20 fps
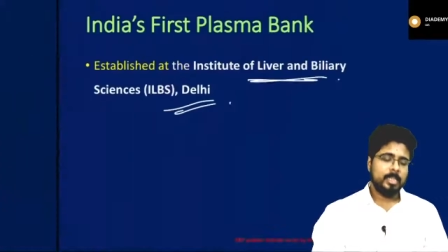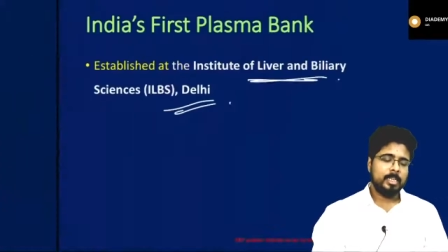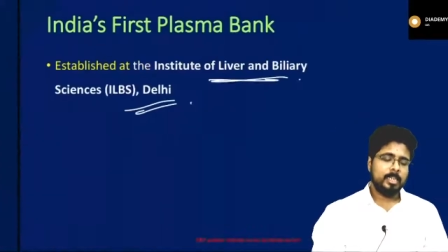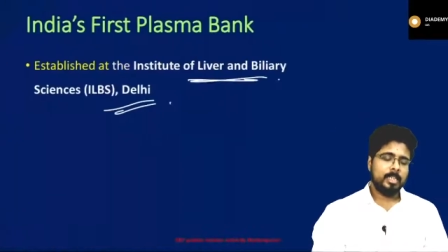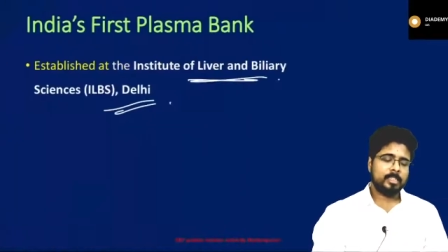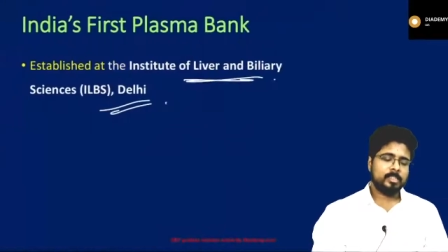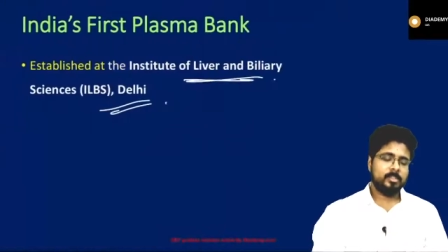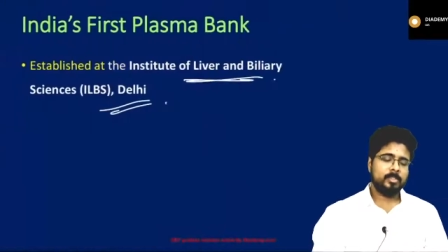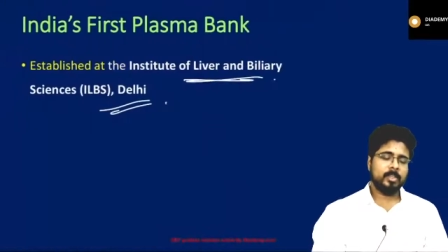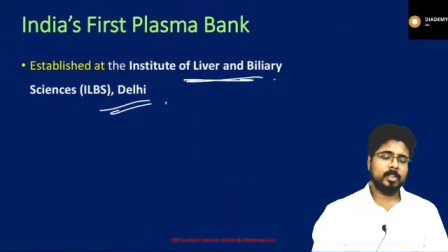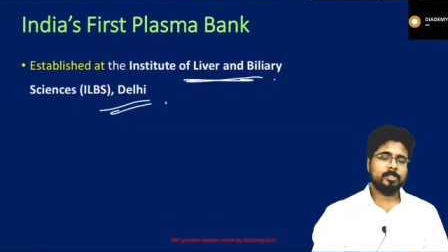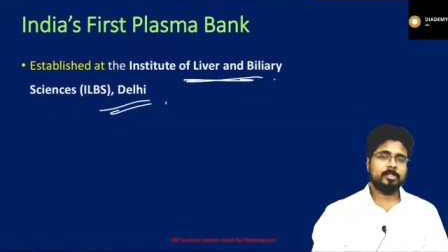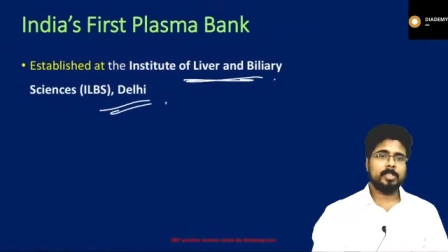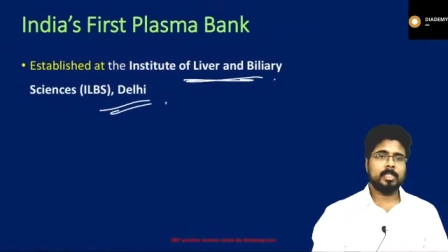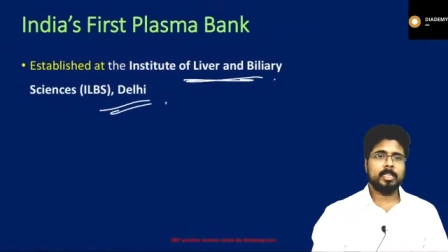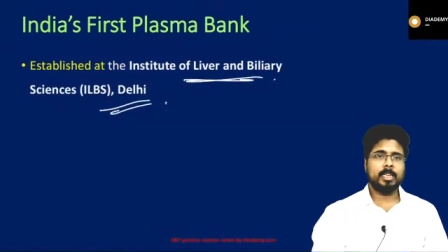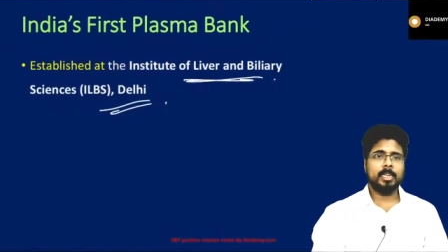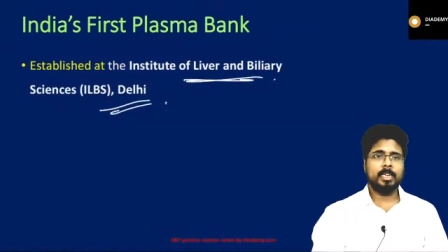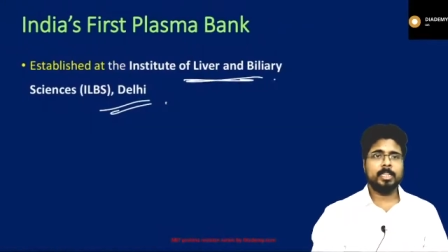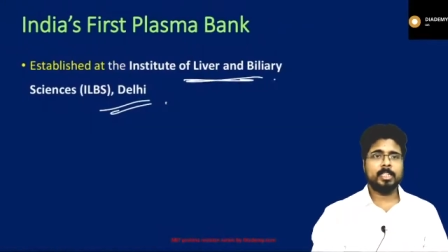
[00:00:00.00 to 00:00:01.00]
Next, we have
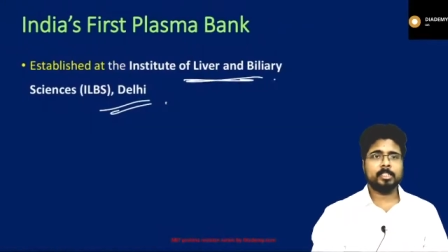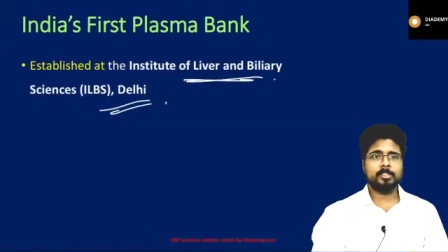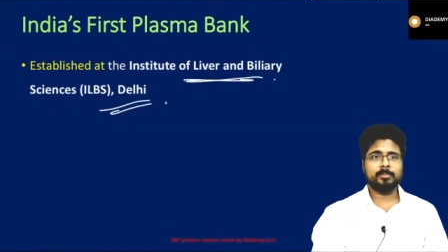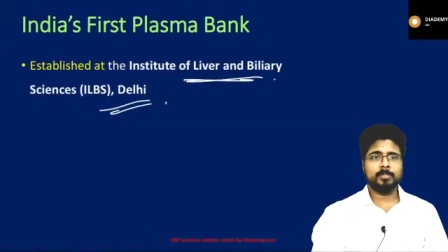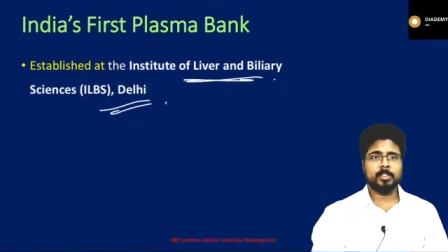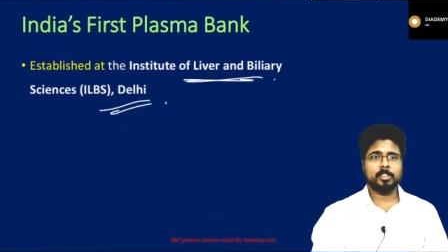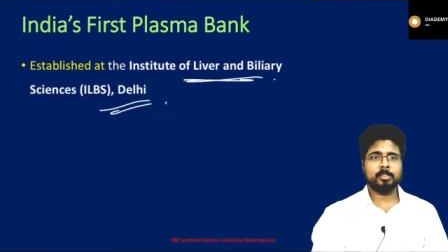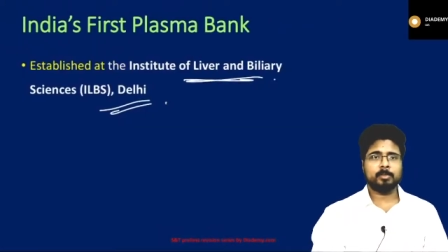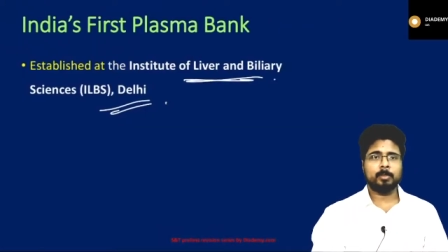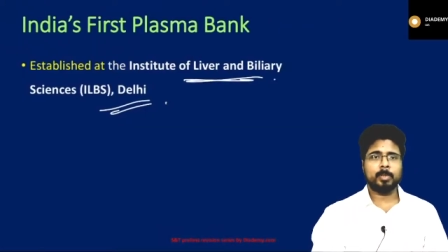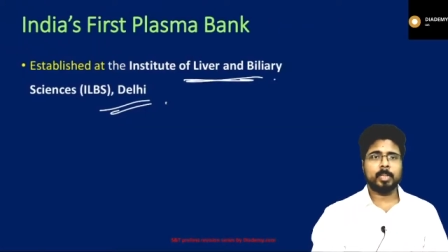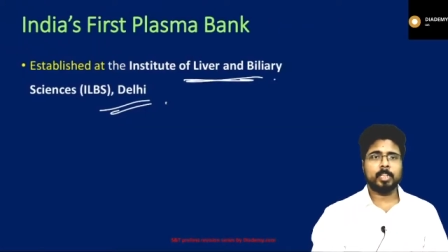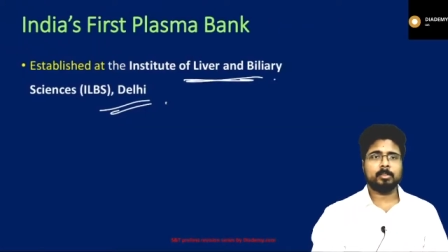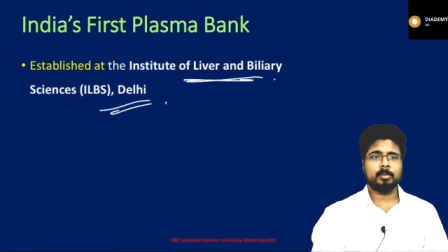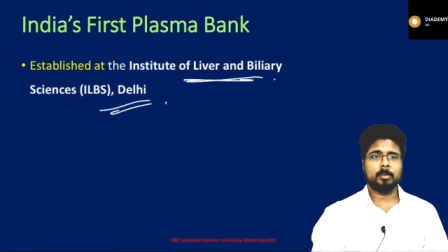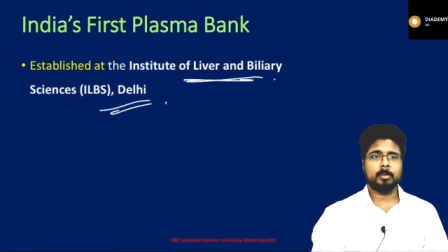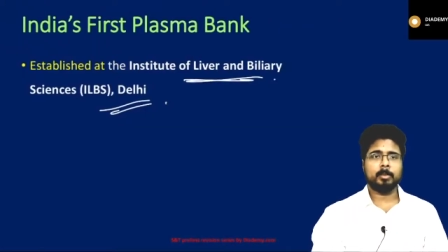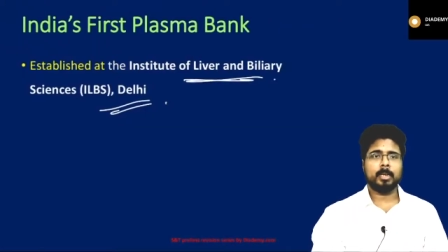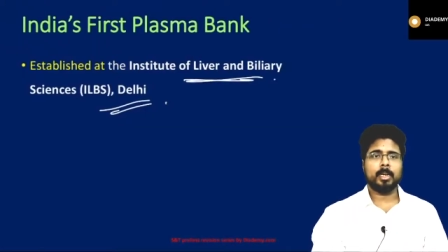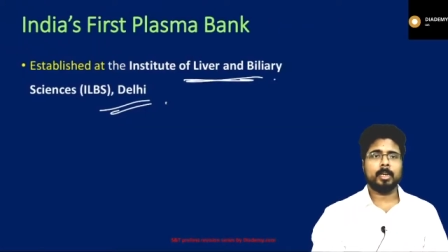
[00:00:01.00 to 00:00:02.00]
seen India's first
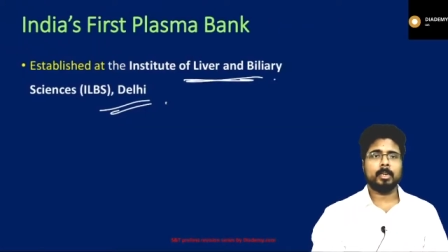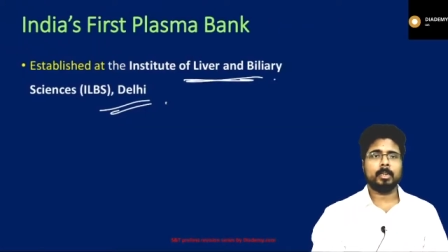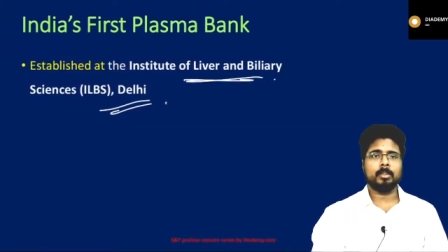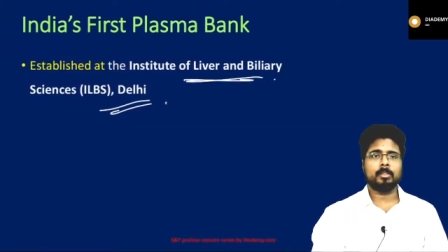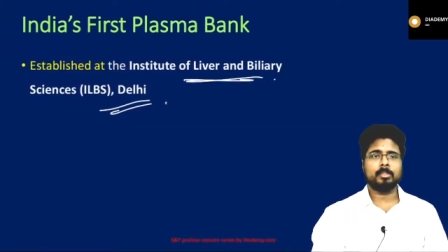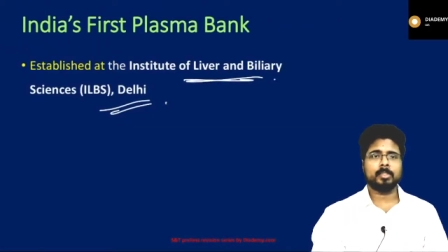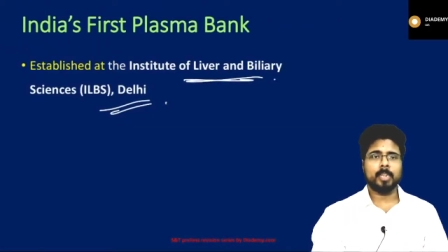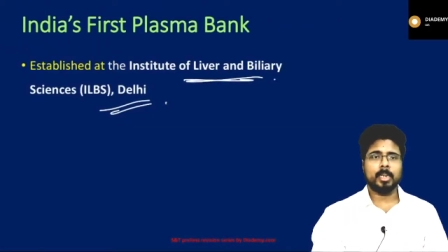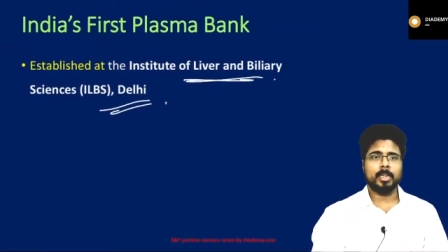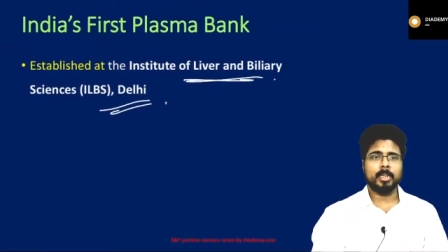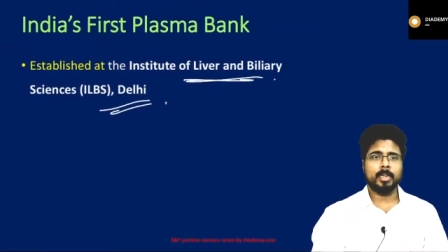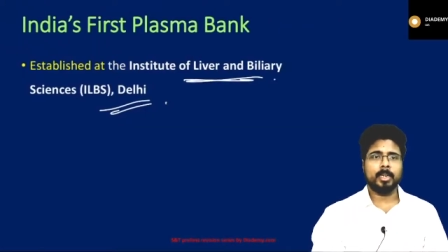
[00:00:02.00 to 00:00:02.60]
plasma bank started